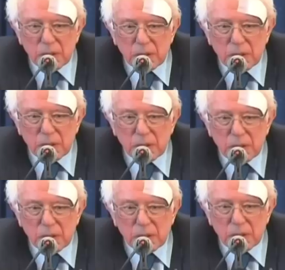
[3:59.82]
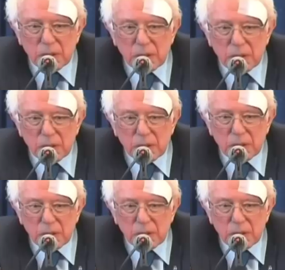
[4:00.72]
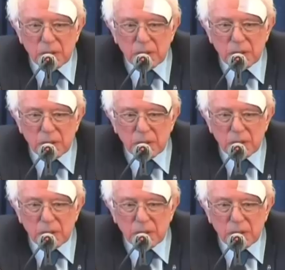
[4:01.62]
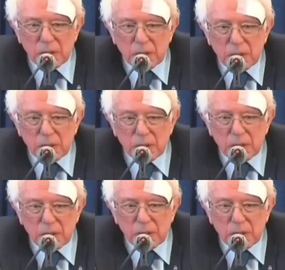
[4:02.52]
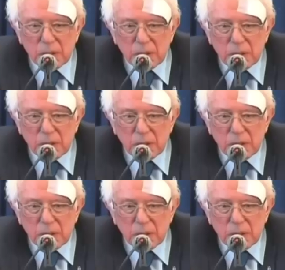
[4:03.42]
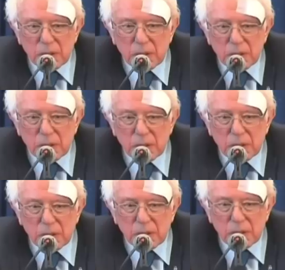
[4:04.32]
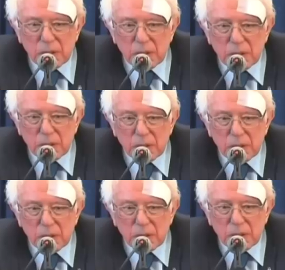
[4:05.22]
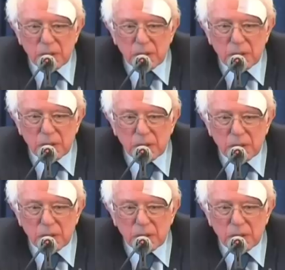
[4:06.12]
(not speaking)